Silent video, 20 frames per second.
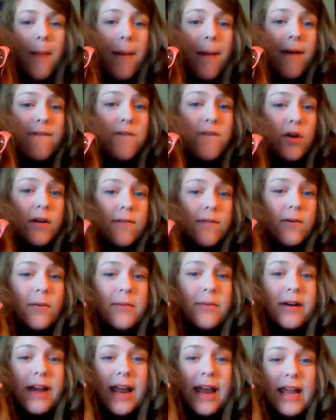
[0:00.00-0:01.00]
About 44
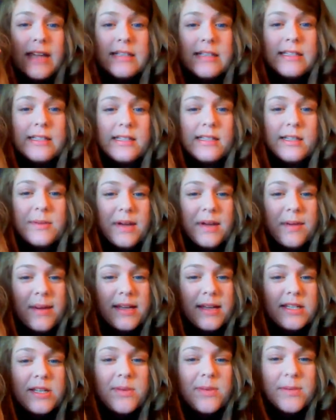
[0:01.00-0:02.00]
more days till we go
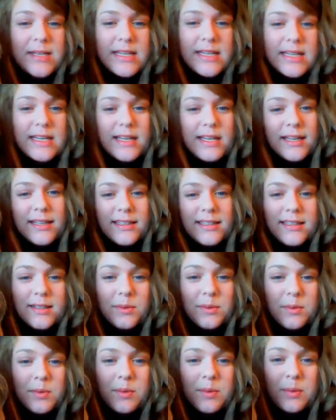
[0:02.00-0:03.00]
back to UD.
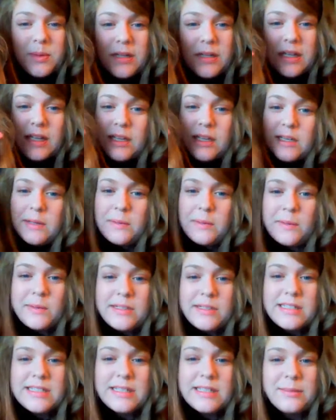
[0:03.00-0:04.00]

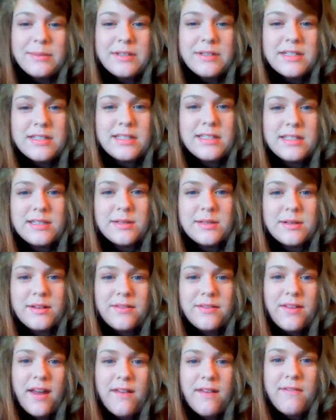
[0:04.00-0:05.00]
Woohoo! Summer's sort
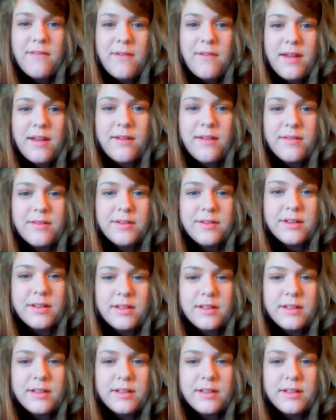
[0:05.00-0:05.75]
of halfway over.